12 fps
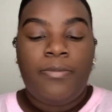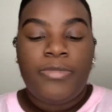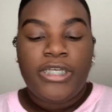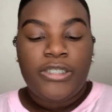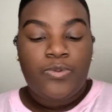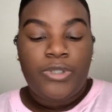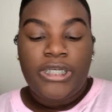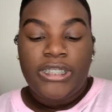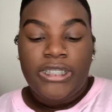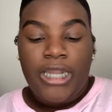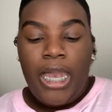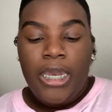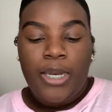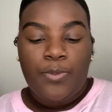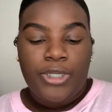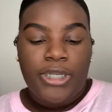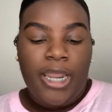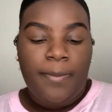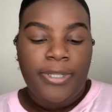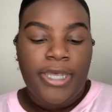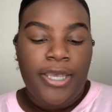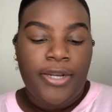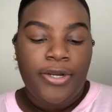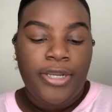This one does not come with an
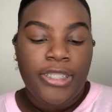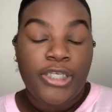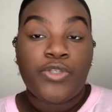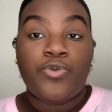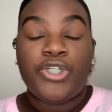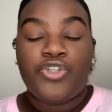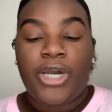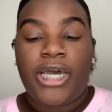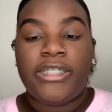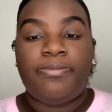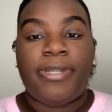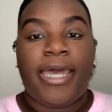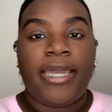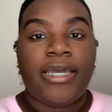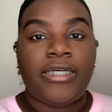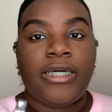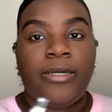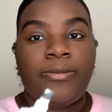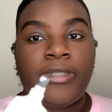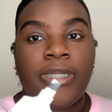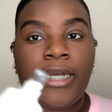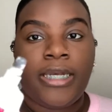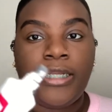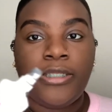applicator, and this one dries black. It comes
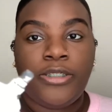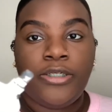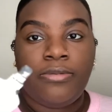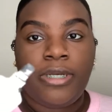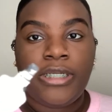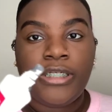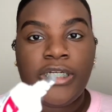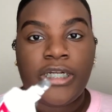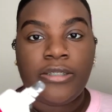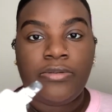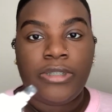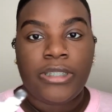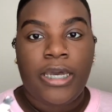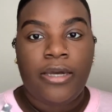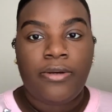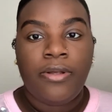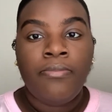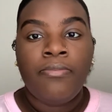like in a tube like this, you gotta squeeze out.